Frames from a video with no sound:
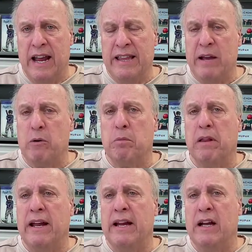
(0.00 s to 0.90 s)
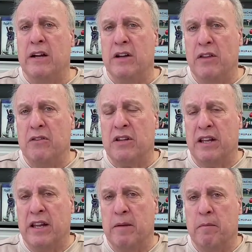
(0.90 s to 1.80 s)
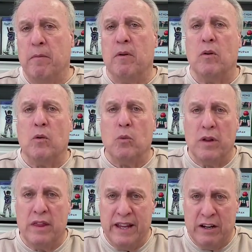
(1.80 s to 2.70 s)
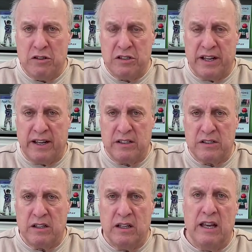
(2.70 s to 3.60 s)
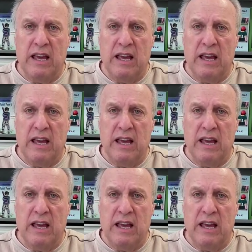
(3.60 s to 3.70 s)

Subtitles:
and they would play another team with their six,